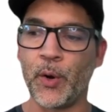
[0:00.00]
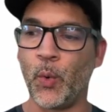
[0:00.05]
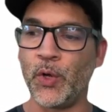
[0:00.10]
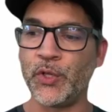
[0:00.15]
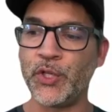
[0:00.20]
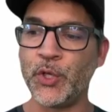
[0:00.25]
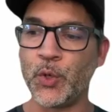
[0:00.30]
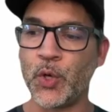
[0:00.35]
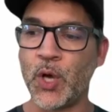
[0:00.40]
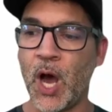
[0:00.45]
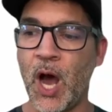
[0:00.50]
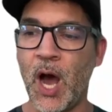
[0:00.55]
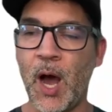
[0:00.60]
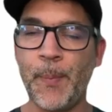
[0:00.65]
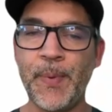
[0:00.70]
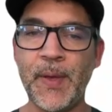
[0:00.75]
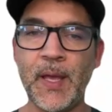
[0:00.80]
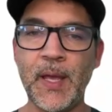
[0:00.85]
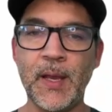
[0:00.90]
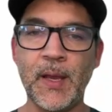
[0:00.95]
once you
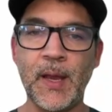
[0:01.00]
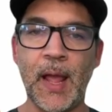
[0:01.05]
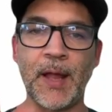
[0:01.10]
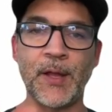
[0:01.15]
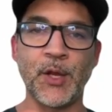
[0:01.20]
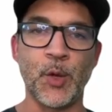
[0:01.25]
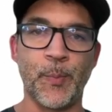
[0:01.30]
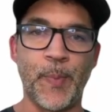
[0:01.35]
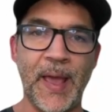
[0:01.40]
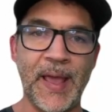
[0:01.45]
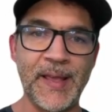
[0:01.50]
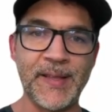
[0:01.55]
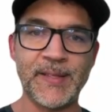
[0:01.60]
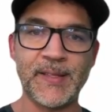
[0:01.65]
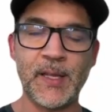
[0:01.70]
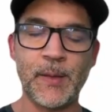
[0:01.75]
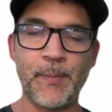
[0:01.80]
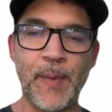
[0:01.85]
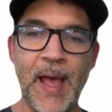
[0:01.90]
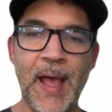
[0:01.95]
copy it and you
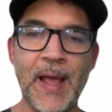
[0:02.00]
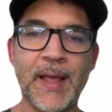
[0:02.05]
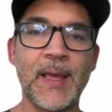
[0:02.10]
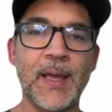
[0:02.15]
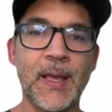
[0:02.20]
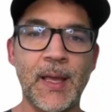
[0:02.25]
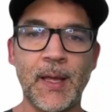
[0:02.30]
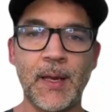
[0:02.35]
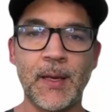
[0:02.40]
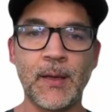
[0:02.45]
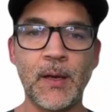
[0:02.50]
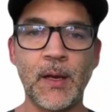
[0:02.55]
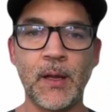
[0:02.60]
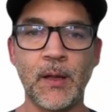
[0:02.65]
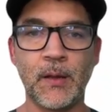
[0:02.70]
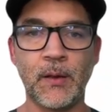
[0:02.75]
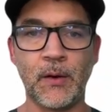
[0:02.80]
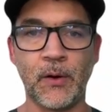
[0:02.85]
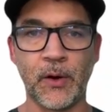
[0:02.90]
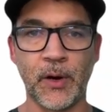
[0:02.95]
paste it back in,
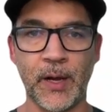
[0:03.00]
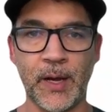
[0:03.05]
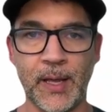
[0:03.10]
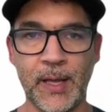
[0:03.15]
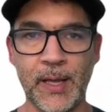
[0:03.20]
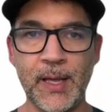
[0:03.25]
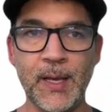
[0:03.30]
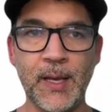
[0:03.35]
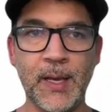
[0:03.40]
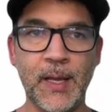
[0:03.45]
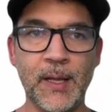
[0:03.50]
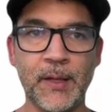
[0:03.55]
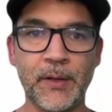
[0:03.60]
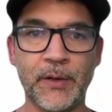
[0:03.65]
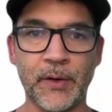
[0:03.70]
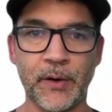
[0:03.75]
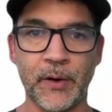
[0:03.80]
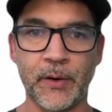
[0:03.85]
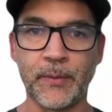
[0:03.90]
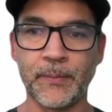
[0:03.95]
you're going to hit
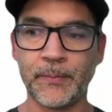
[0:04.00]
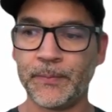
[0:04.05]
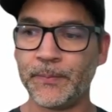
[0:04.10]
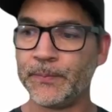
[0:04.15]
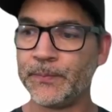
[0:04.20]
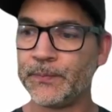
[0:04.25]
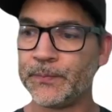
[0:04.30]
enter.